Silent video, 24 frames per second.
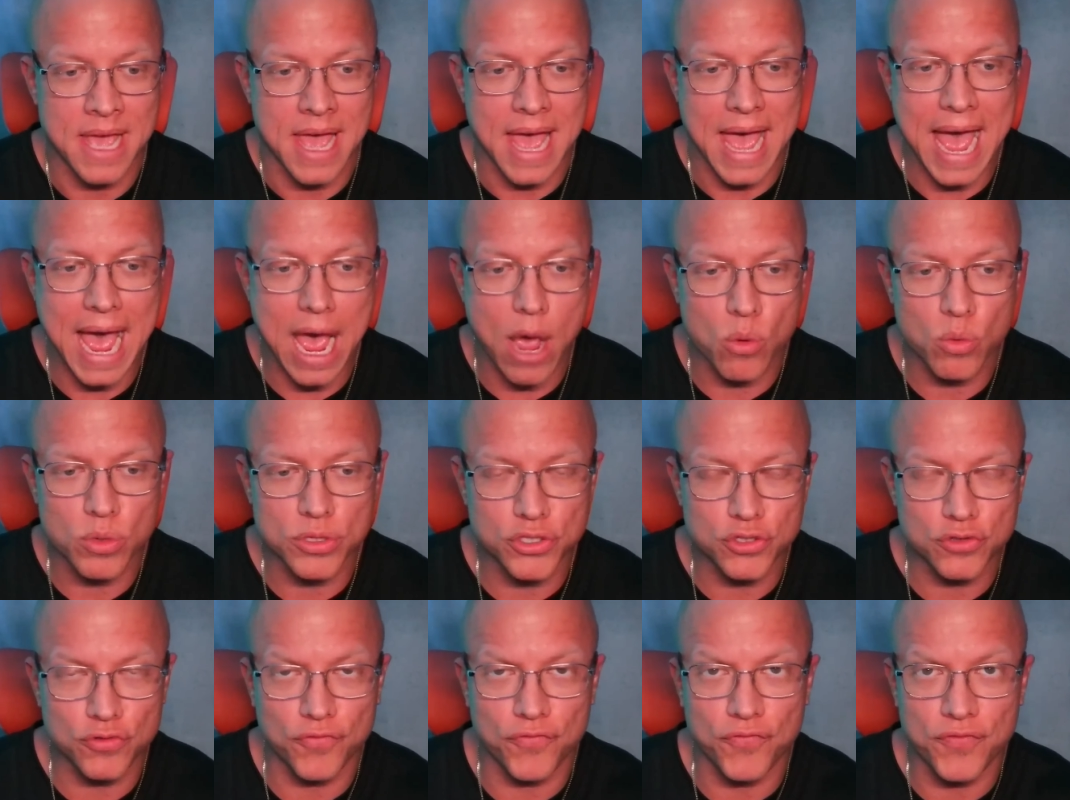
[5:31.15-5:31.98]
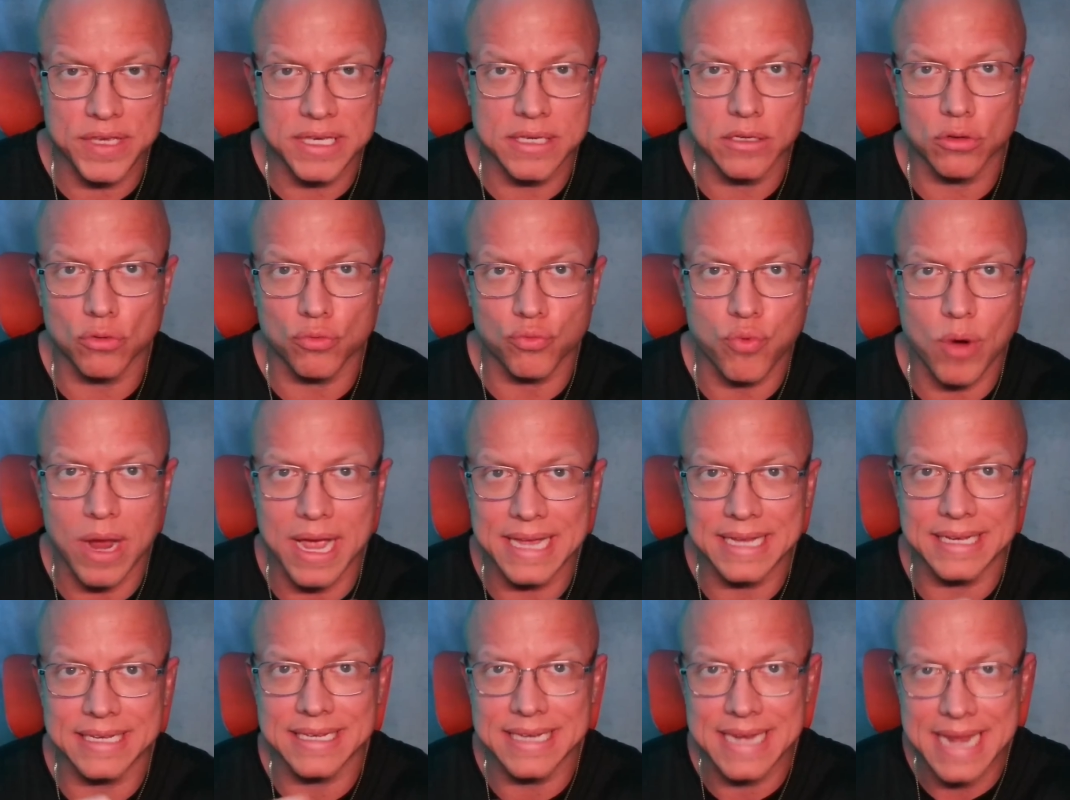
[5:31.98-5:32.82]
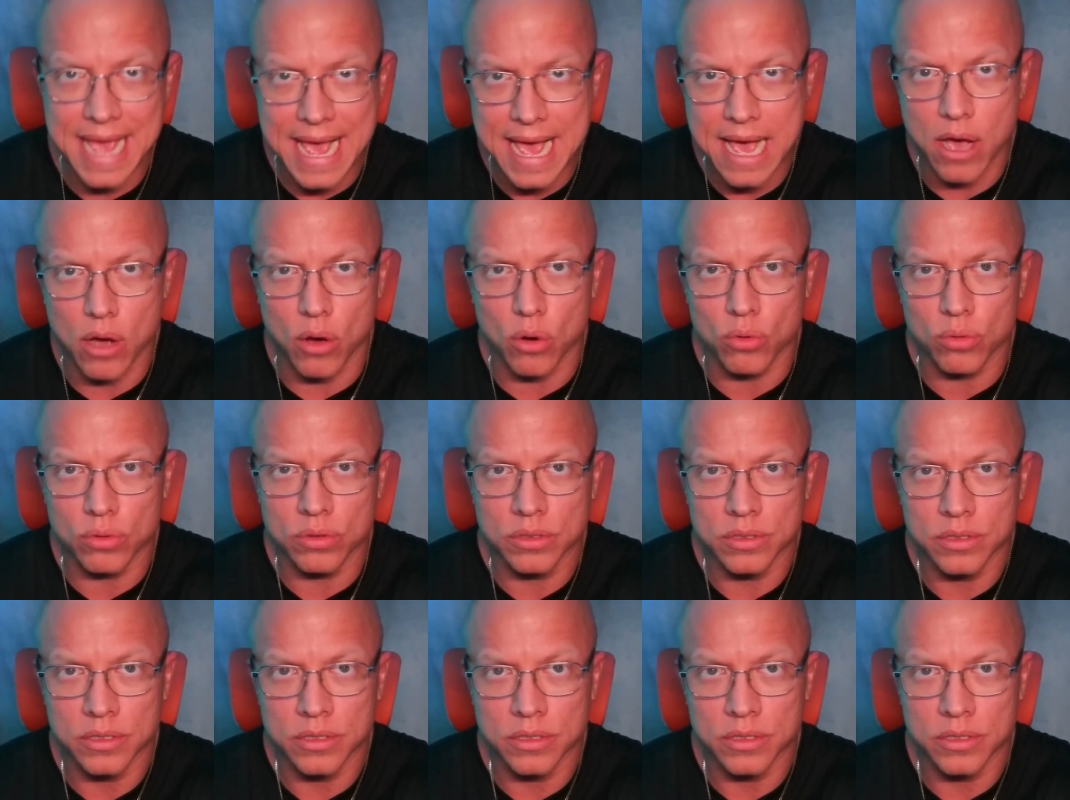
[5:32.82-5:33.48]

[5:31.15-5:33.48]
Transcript: how would you feel right now